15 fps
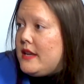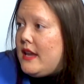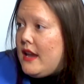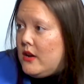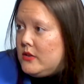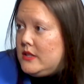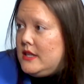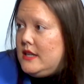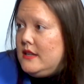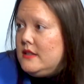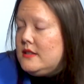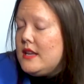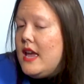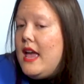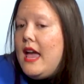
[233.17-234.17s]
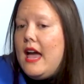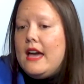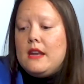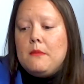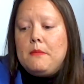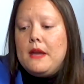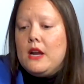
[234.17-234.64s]
counties, and
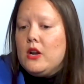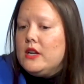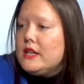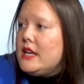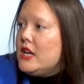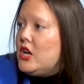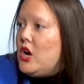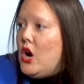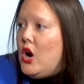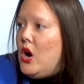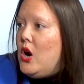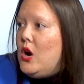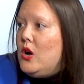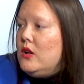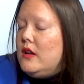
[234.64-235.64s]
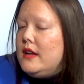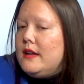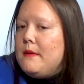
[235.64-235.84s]
a parent can call.